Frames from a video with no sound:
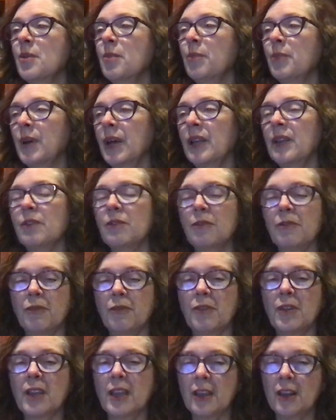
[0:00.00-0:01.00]
But
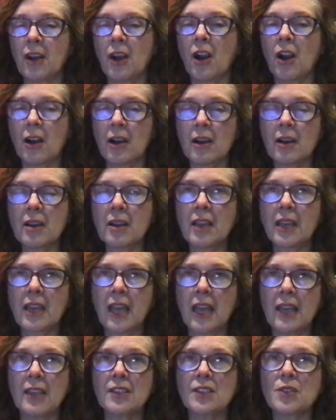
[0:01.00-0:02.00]
in our
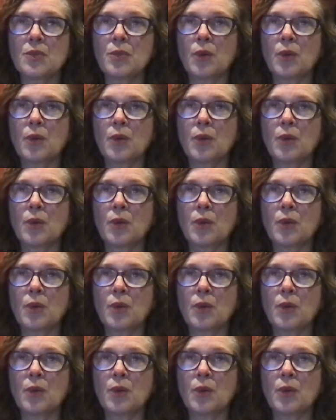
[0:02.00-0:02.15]
case,